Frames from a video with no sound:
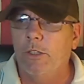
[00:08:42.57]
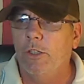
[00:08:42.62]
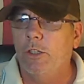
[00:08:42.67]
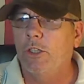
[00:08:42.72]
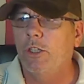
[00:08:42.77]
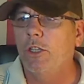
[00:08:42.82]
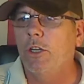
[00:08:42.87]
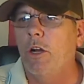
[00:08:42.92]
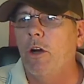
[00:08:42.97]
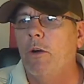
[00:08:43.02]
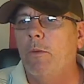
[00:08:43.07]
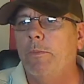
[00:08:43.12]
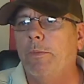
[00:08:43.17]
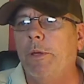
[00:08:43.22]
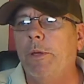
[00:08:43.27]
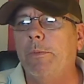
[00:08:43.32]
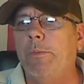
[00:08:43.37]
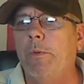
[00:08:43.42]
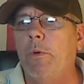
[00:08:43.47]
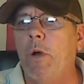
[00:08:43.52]
You know,
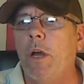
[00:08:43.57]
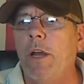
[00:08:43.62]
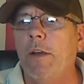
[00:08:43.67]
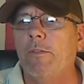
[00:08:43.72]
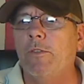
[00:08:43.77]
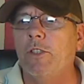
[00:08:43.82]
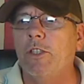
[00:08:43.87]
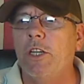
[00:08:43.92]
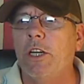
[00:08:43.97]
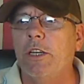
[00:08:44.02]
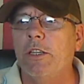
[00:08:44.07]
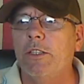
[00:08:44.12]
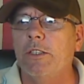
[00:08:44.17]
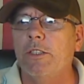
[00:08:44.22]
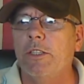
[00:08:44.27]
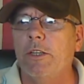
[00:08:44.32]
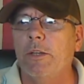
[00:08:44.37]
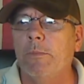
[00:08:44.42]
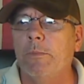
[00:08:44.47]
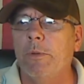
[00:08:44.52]
people have a
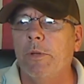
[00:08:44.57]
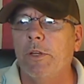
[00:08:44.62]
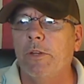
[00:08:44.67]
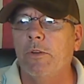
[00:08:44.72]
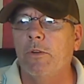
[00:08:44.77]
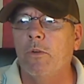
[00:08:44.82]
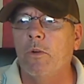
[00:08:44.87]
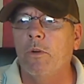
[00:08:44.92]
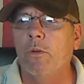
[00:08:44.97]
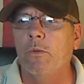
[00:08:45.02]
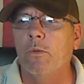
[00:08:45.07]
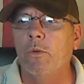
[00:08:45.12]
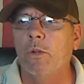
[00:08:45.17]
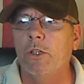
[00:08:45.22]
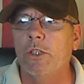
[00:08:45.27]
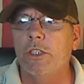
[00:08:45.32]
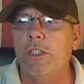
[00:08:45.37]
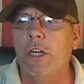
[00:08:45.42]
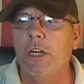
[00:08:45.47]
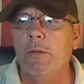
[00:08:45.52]
tendency of being their own
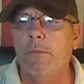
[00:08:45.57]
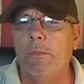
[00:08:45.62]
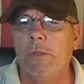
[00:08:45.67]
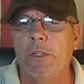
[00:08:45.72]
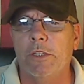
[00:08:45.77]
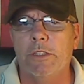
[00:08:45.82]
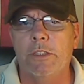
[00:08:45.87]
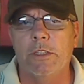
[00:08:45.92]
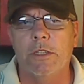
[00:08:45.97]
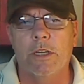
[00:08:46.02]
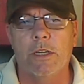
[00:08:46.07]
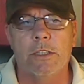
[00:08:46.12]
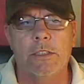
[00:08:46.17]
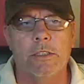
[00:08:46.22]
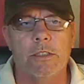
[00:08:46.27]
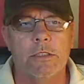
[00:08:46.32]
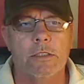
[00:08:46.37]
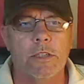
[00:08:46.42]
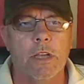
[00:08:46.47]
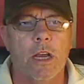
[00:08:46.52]
worst enemy in today's
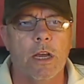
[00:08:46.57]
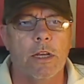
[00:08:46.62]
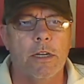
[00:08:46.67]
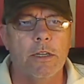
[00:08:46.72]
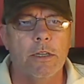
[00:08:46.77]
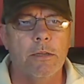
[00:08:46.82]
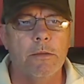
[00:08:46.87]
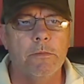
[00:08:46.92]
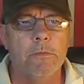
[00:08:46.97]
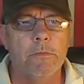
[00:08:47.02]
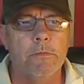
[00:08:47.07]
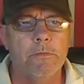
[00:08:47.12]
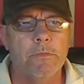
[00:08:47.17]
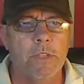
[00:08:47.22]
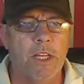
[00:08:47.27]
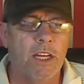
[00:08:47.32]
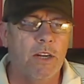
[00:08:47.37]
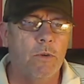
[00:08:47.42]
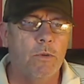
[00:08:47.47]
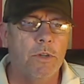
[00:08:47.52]
society.
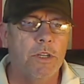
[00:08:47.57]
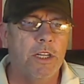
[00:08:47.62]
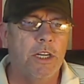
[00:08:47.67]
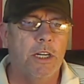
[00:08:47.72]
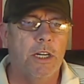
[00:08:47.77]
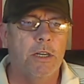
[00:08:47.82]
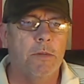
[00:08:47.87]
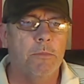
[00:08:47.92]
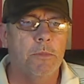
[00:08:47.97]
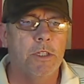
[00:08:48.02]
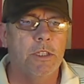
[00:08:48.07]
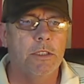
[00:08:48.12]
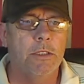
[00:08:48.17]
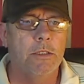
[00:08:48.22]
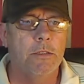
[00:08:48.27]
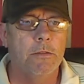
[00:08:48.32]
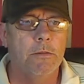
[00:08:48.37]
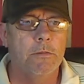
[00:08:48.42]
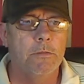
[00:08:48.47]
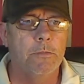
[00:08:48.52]
They don't need
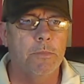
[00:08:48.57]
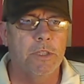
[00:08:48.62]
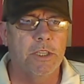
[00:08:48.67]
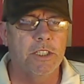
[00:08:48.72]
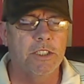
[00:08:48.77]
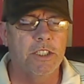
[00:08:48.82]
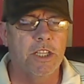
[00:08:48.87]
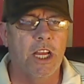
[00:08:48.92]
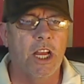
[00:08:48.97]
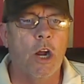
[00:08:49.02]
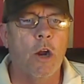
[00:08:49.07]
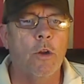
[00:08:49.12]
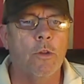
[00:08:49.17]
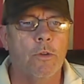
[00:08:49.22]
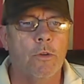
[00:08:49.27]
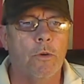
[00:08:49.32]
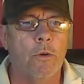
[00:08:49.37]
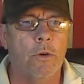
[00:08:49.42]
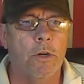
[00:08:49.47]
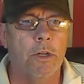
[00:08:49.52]
enemies because they are
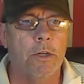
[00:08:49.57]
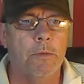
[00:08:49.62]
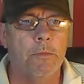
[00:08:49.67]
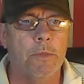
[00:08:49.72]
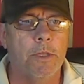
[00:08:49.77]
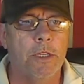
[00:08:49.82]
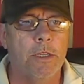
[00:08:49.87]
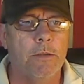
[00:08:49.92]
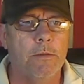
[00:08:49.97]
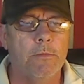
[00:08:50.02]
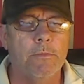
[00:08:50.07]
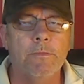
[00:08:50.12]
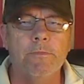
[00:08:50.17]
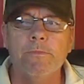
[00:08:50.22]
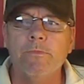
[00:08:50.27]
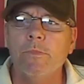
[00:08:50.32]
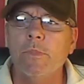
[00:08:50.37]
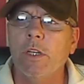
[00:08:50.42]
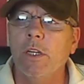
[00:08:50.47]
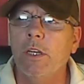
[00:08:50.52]
their own enemy.
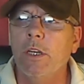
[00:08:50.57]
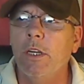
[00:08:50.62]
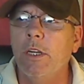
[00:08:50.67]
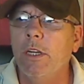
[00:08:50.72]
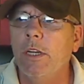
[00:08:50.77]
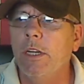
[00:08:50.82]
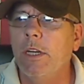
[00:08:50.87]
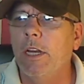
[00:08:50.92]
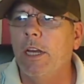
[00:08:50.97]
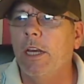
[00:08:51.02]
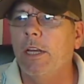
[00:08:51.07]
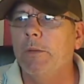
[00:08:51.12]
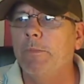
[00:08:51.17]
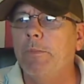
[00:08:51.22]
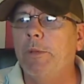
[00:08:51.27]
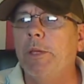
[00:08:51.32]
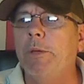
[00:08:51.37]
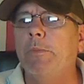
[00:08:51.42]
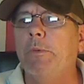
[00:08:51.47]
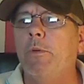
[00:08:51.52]
And
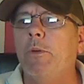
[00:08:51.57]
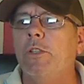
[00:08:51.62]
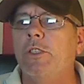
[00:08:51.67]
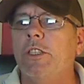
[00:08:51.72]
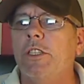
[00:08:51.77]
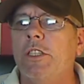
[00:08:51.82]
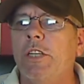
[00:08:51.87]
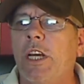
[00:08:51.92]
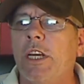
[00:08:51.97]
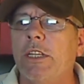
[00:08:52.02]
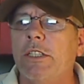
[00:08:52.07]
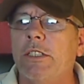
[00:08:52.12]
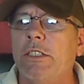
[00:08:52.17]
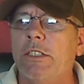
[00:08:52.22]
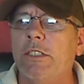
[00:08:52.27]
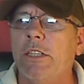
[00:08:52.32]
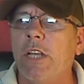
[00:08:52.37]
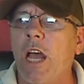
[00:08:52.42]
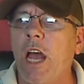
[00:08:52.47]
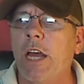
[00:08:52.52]
people in today's
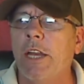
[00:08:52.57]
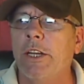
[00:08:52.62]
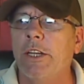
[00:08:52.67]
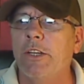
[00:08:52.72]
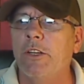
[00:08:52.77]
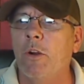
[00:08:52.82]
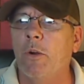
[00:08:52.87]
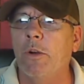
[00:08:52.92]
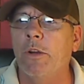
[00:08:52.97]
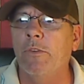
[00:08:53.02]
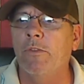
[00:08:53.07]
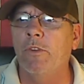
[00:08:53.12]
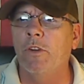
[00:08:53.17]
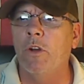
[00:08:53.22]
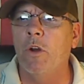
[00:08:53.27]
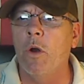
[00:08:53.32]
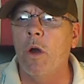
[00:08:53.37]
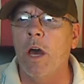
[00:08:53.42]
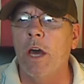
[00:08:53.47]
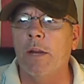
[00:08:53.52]
society don't even
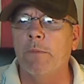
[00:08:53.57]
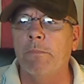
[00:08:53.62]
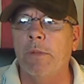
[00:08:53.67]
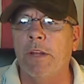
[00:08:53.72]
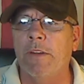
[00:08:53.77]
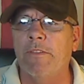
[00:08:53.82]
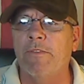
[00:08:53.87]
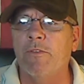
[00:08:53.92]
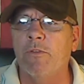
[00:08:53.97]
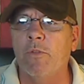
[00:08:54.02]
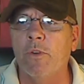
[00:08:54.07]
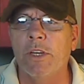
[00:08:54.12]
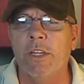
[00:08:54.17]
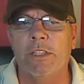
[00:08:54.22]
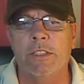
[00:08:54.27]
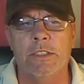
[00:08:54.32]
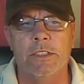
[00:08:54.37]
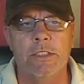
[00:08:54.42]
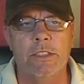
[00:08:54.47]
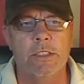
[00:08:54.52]
know how to be
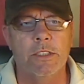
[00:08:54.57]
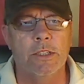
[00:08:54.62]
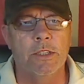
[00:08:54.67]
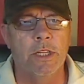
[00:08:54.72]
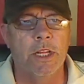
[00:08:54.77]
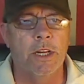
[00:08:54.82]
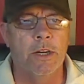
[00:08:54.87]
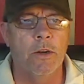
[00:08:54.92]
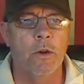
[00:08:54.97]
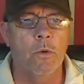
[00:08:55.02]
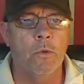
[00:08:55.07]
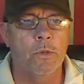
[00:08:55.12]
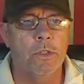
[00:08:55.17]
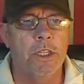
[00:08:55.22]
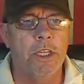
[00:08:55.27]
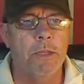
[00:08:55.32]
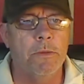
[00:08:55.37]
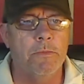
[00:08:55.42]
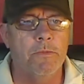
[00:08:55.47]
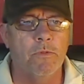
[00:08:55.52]
friends, let alone
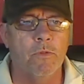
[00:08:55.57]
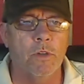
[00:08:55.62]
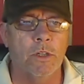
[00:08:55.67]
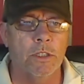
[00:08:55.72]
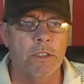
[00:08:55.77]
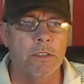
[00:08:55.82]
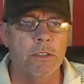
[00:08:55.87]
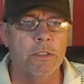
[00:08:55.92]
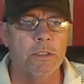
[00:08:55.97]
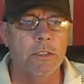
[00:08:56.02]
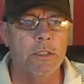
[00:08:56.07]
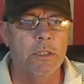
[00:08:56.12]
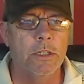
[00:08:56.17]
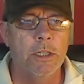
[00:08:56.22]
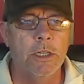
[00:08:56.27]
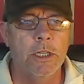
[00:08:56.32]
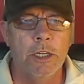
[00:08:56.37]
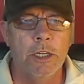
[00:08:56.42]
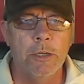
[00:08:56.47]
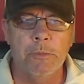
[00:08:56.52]
keep friends,
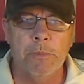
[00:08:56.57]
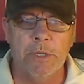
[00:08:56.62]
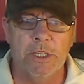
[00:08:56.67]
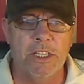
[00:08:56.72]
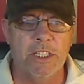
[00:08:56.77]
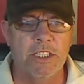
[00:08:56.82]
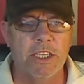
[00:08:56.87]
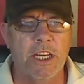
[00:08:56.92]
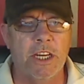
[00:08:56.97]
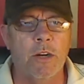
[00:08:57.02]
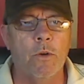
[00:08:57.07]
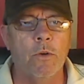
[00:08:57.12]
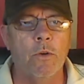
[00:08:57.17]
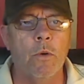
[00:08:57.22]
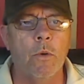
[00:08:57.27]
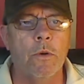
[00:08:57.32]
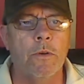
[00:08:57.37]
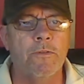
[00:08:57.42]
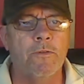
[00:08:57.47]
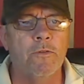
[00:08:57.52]
because they don't know
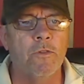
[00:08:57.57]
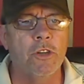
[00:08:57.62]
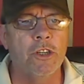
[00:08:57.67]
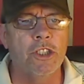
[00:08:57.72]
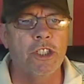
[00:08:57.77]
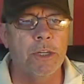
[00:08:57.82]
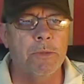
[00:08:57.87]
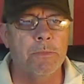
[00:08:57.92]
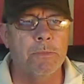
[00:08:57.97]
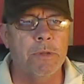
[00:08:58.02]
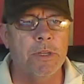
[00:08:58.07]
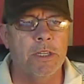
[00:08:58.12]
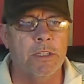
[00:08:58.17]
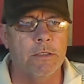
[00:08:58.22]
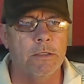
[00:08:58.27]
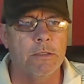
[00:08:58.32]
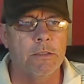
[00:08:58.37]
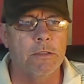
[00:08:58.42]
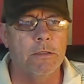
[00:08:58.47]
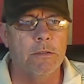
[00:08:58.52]
what a friendship
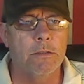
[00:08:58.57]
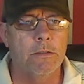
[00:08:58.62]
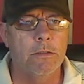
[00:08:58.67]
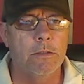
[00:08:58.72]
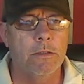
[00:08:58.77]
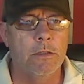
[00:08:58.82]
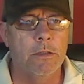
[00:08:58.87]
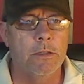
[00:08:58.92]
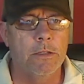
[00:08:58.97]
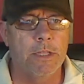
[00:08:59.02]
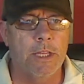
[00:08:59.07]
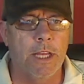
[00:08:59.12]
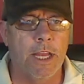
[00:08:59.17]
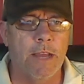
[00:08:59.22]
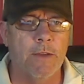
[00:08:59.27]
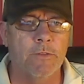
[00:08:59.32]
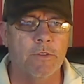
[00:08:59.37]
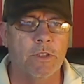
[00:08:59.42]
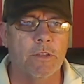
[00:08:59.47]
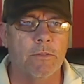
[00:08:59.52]
is. They
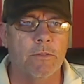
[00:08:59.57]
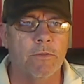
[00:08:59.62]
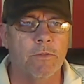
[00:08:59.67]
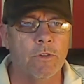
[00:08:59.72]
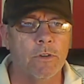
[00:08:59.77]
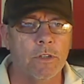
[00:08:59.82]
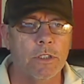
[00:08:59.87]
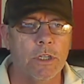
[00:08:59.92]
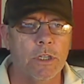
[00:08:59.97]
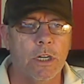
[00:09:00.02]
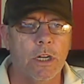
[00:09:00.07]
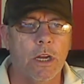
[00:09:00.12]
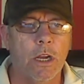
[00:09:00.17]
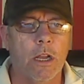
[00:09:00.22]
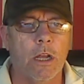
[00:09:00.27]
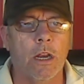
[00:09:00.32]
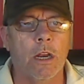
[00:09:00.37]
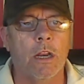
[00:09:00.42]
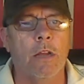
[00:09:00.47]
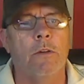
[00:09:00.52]
haven't the first
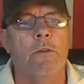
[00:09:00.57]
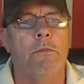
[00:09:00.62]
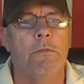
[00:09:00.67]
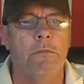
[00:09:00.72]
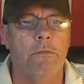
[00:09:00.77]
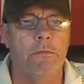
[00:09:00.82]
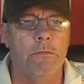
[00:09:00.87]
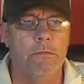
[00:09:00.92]
clue.